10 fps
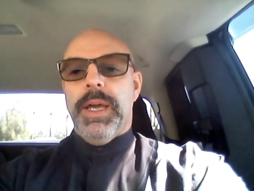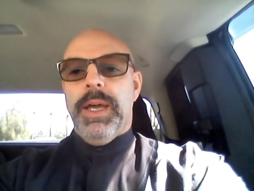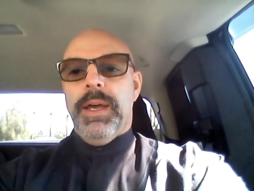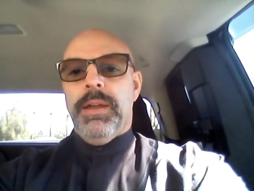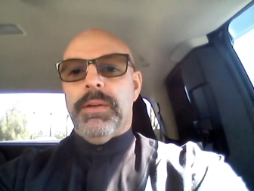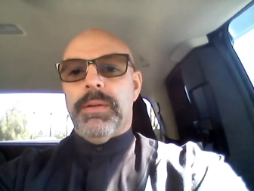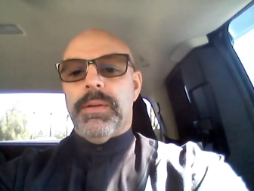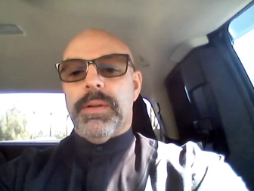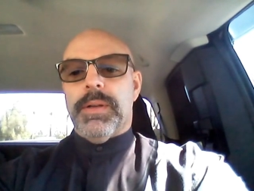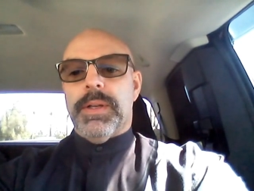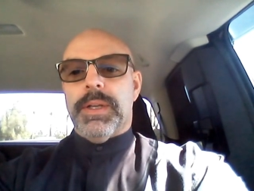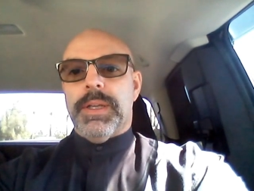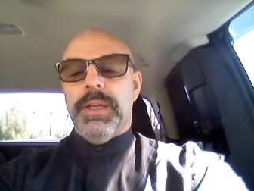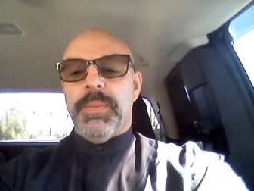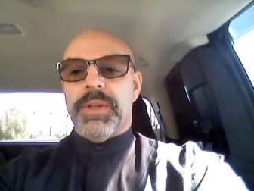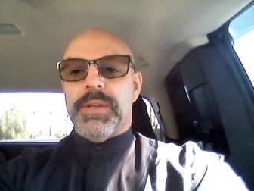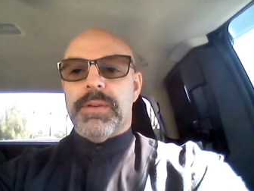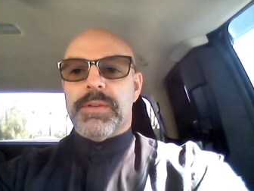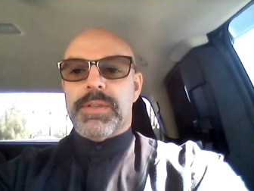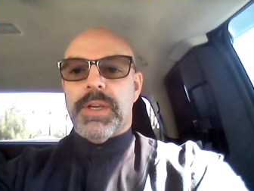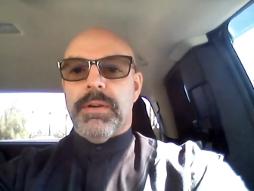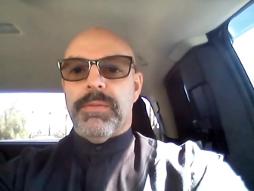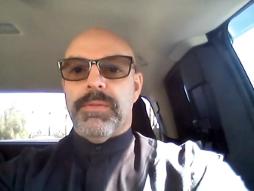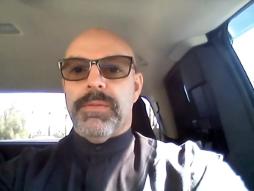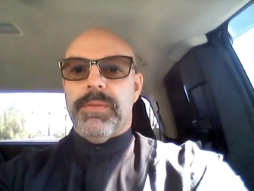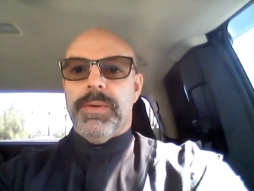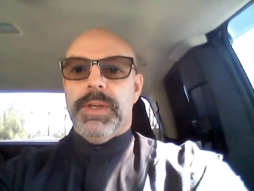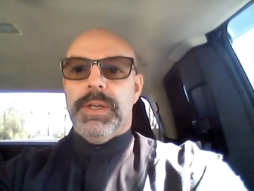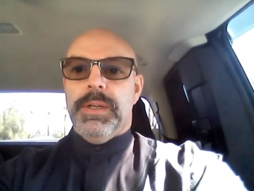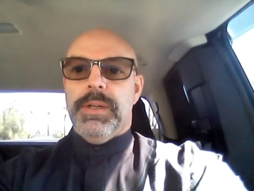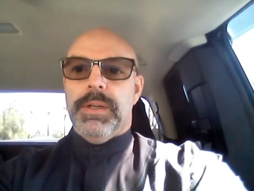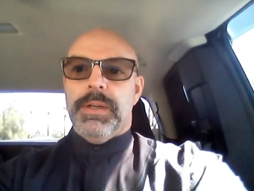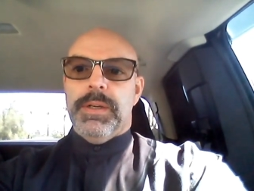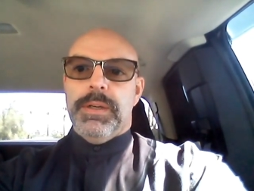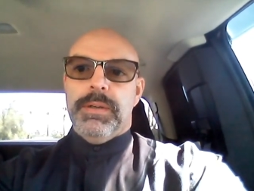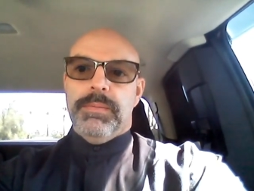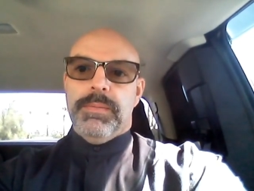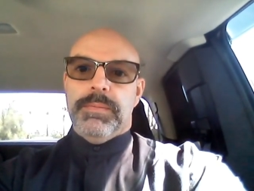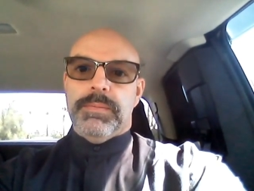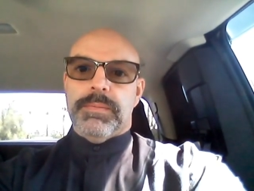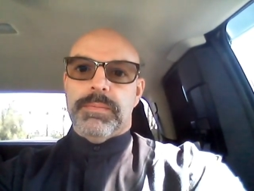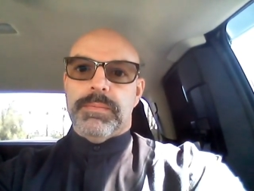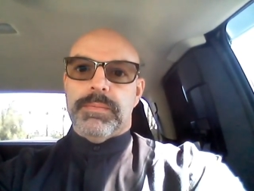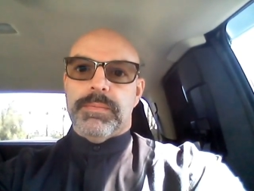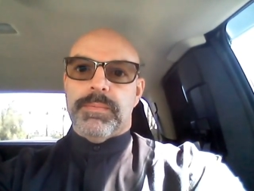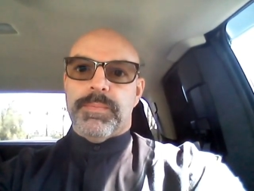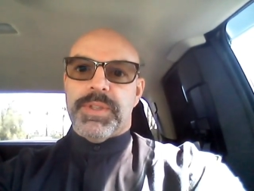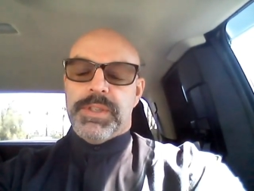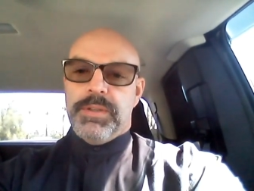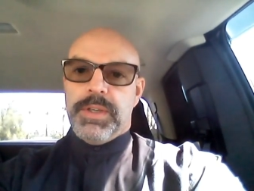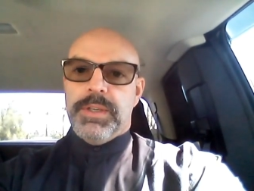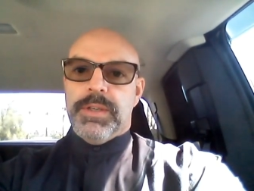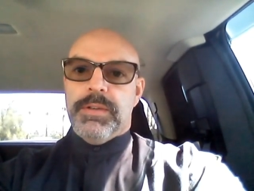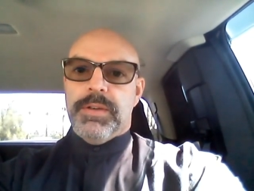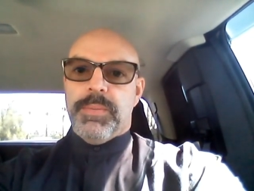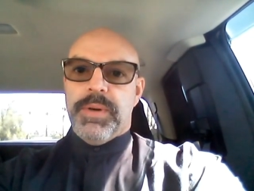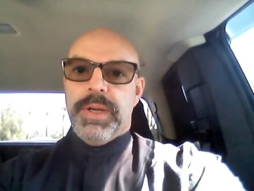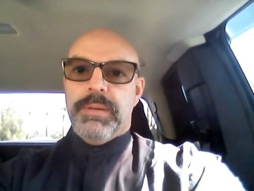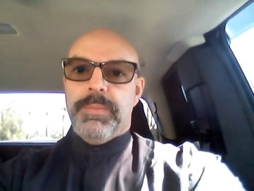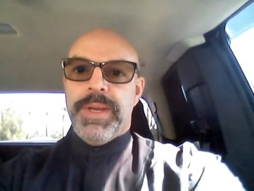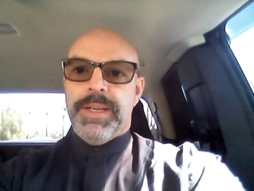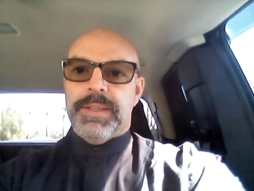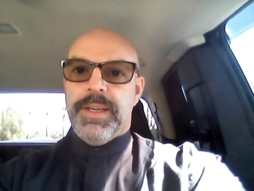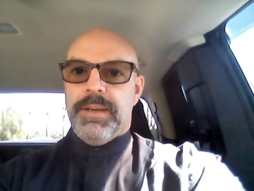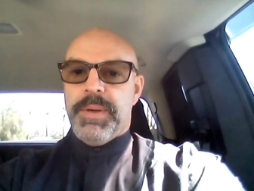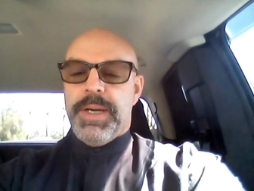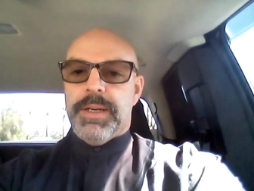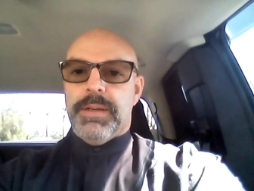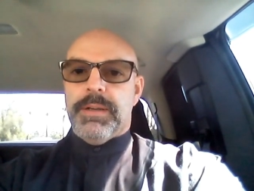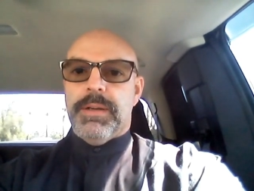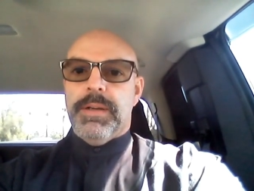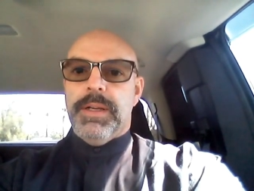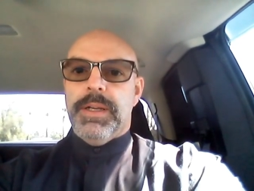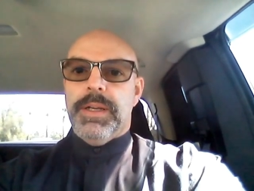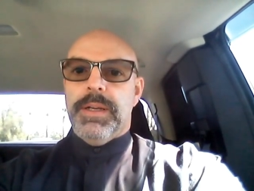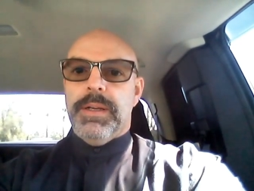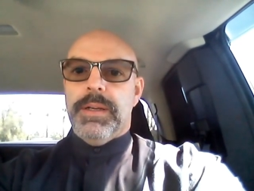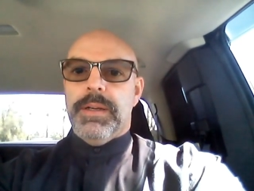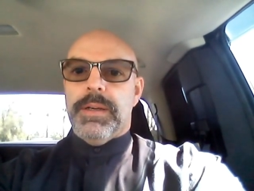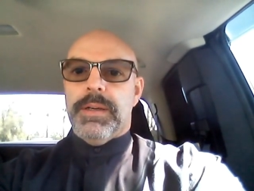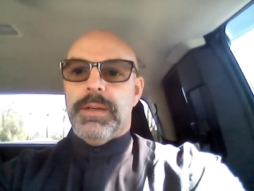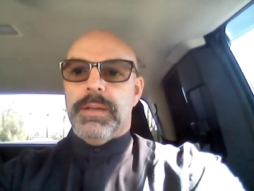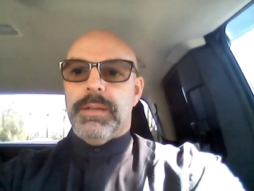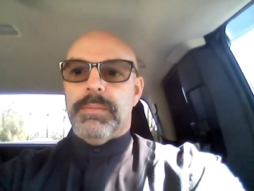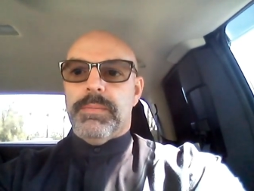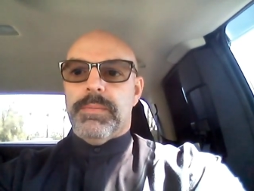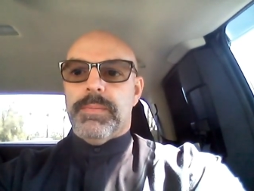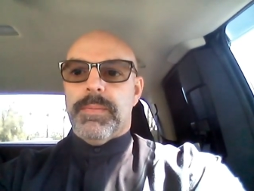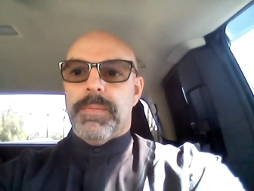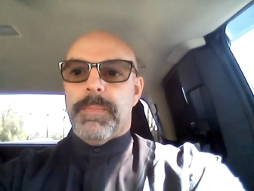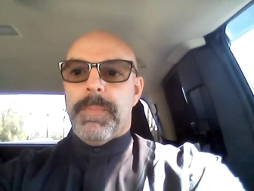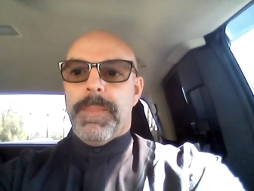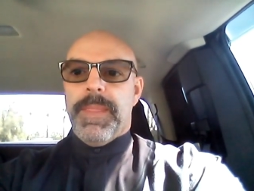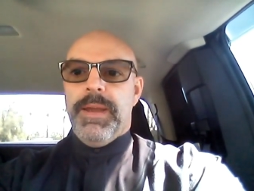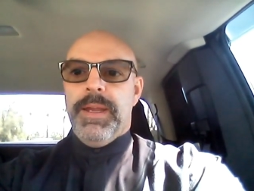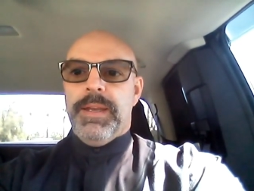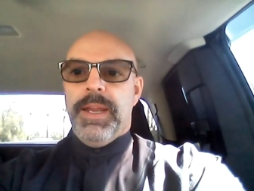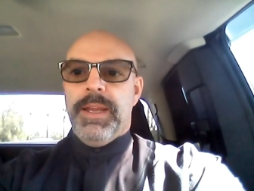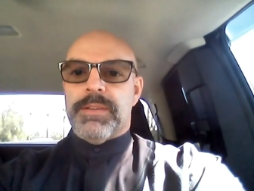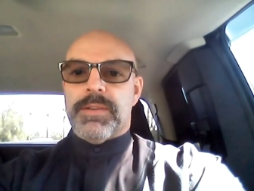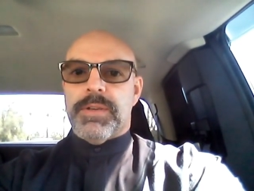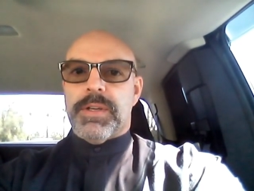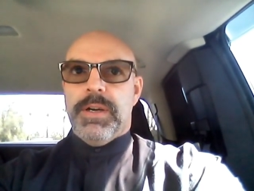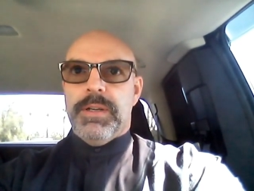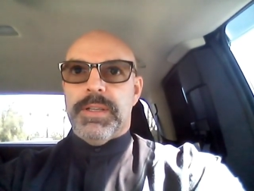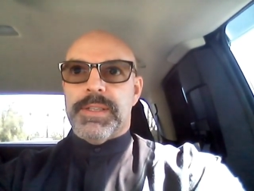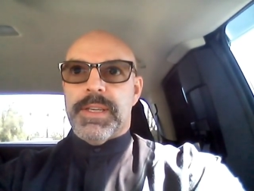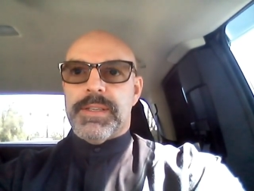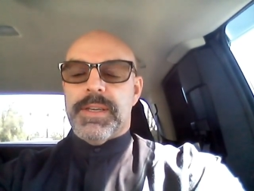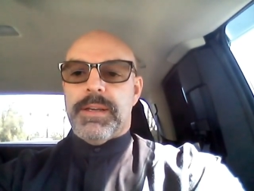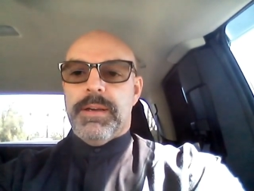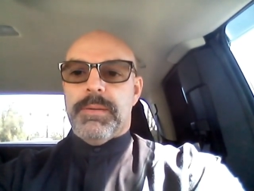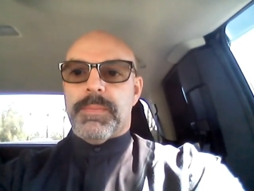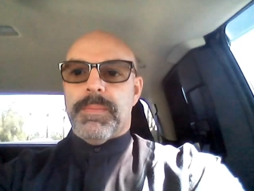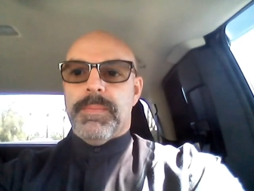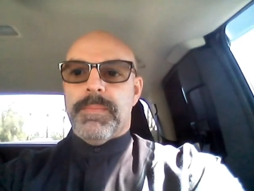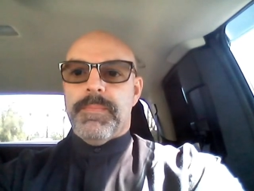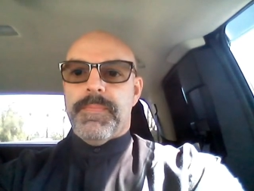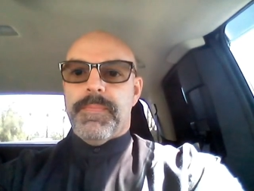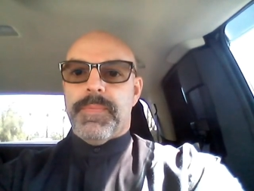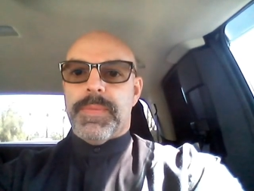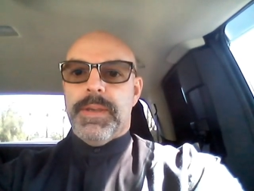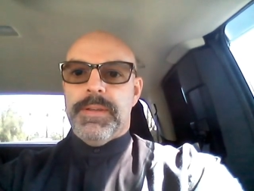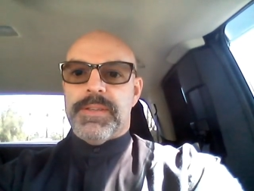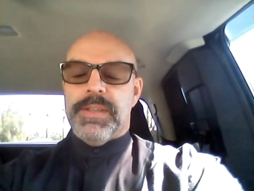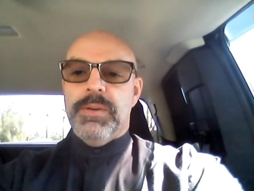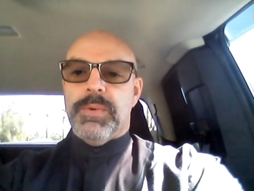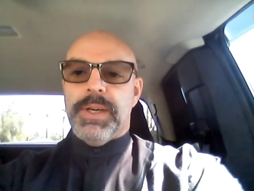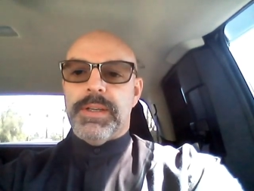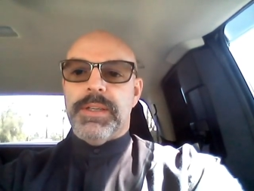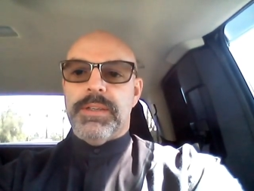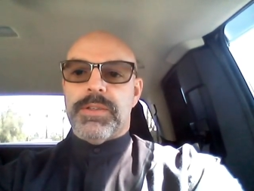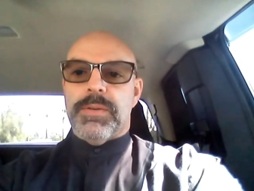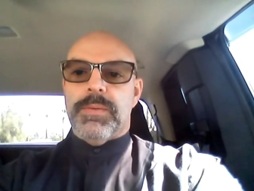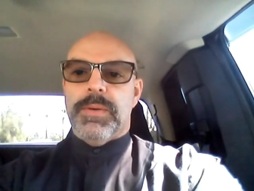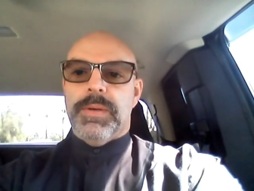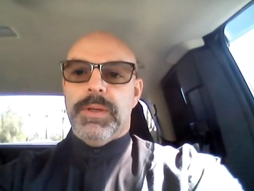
And keep it to yourself. Um, still continue to pray and meditate upon it. Um, and answer to callings as they come and see where it leads you.